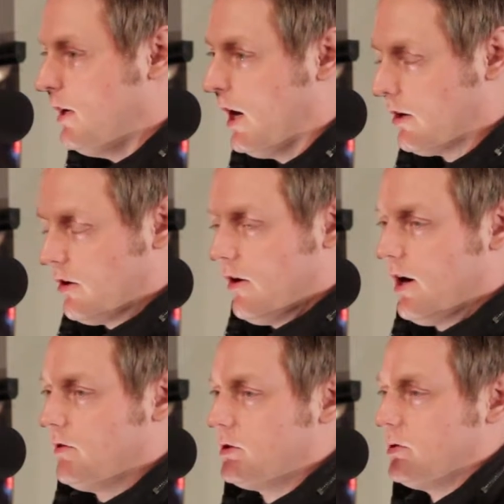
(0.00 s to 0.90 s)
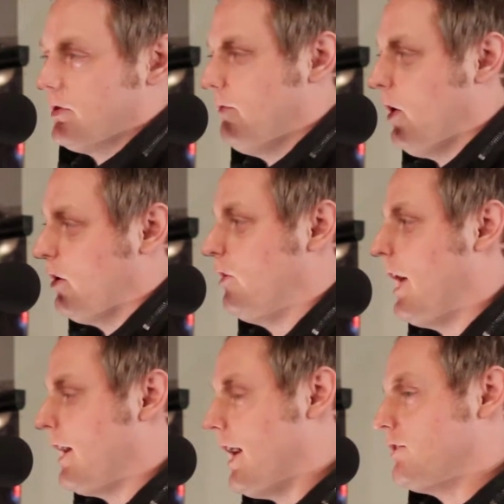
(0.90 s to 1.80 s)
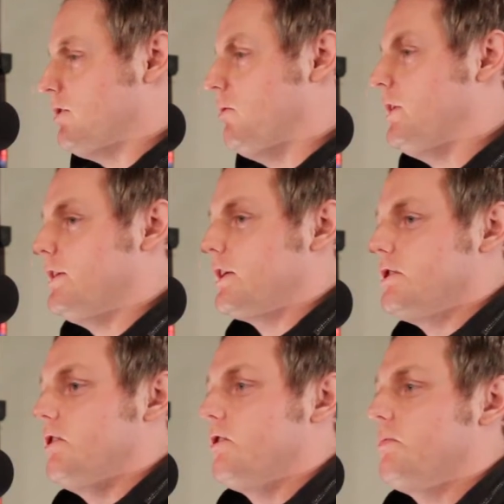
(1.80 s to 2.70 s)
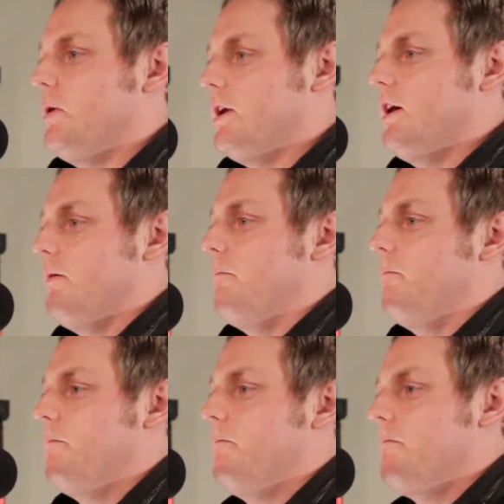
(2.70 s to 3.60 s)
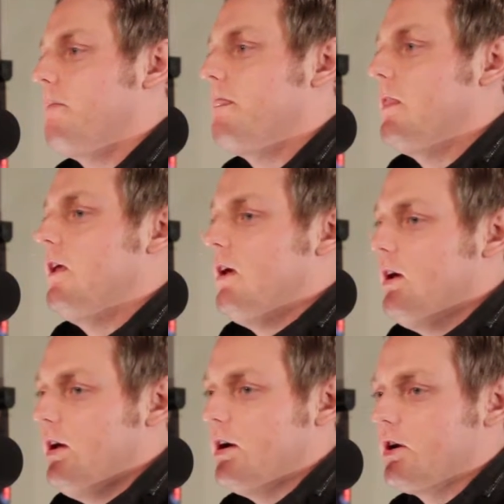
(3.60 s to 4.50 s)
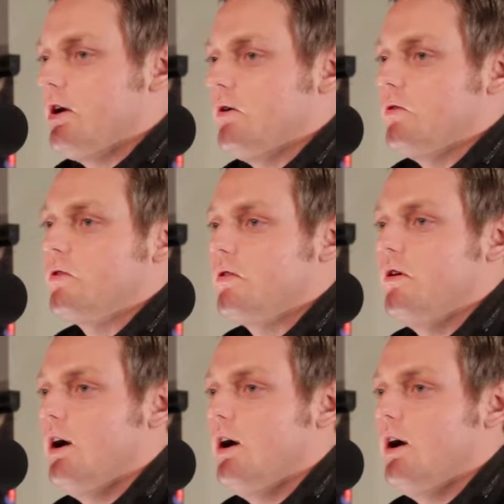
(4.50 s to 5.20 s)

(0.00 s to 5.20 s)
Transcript: I don't know how I'm supposed to follow that asshole with dick jokes, but here goes.